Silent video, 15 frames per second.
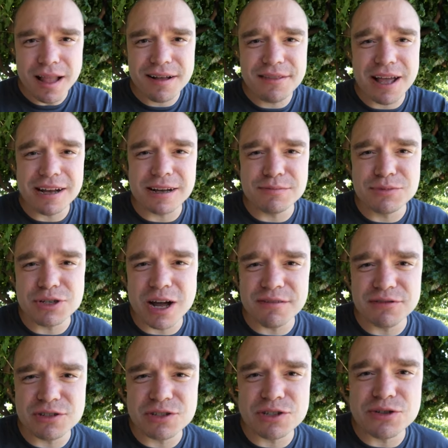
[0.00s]
And that comes
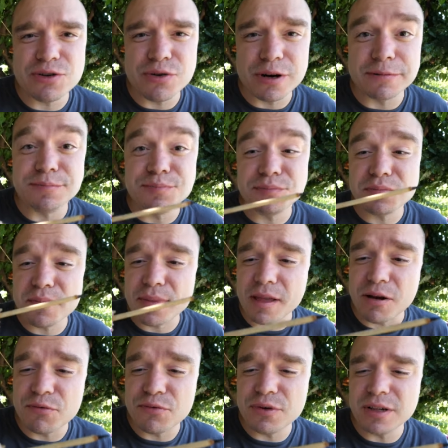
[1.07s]
off the skewer
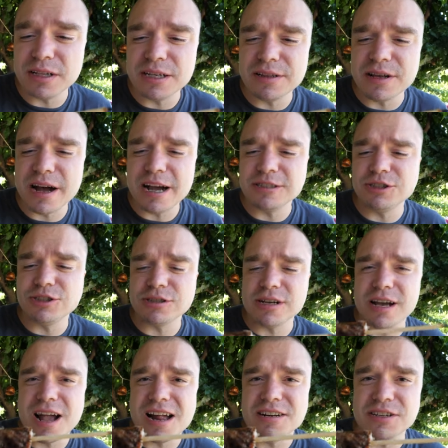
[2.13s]
really nice
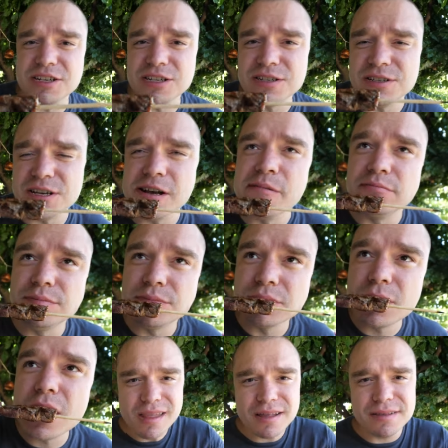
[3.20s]
and easy.
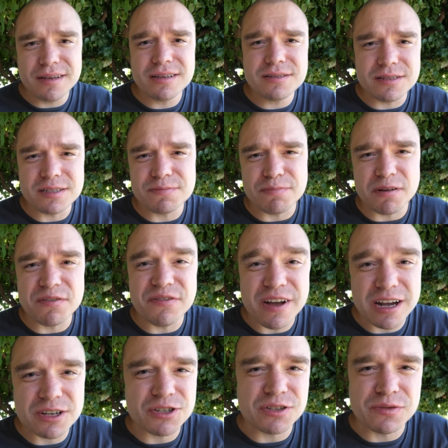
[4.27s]
This is
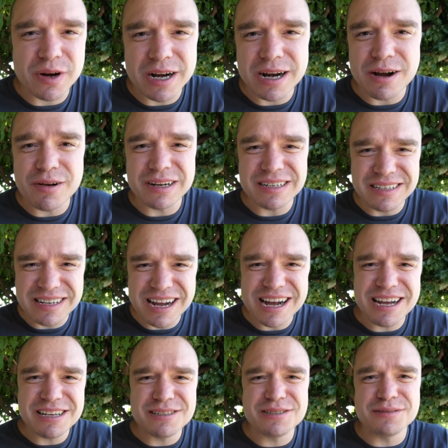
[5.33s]
perfection right now. A
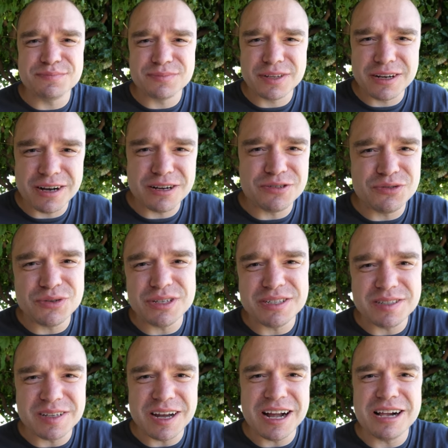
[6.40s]
nice country
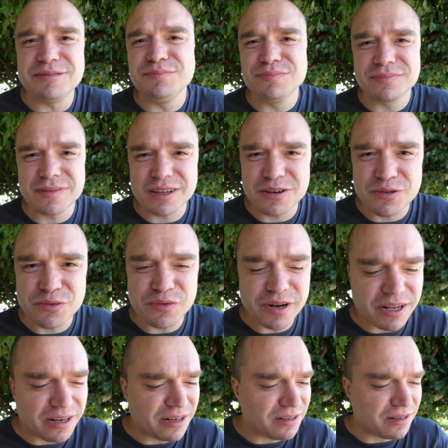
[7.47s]
style
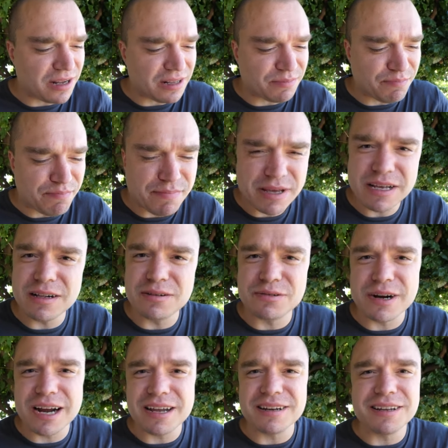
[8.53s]
Cretan meal
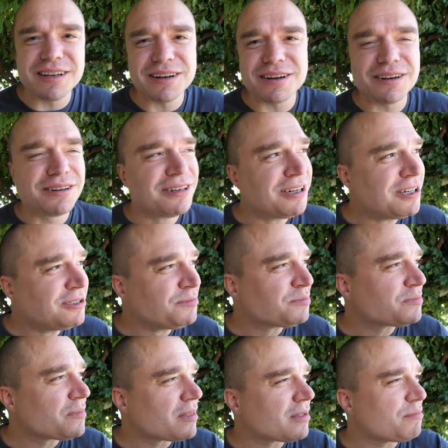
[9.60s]
right here.
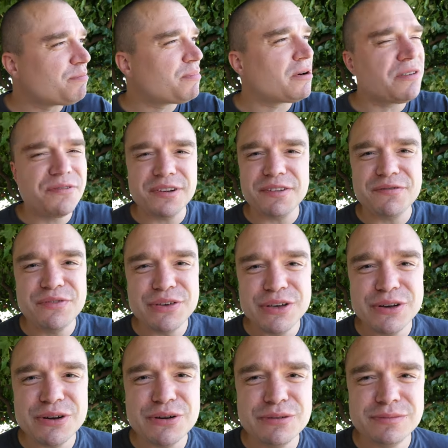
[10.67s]
Perfect
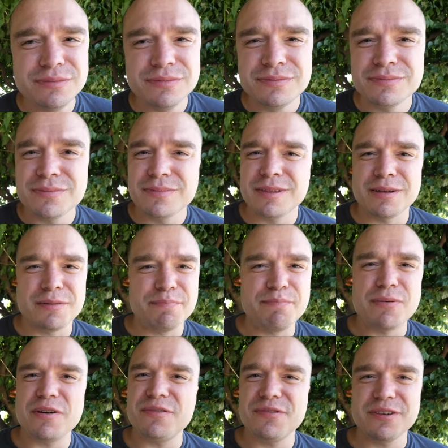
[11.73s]
view, a
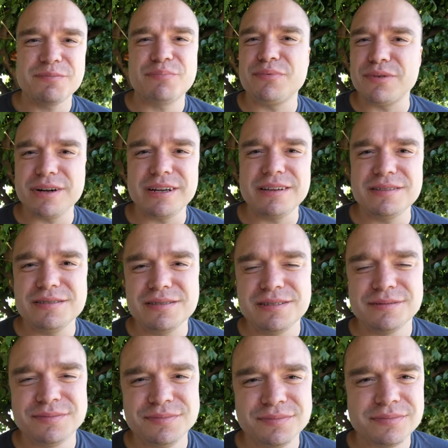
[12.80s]
perfect
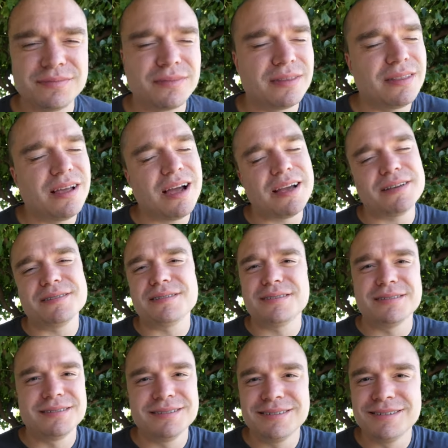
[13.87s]
breeze, nice.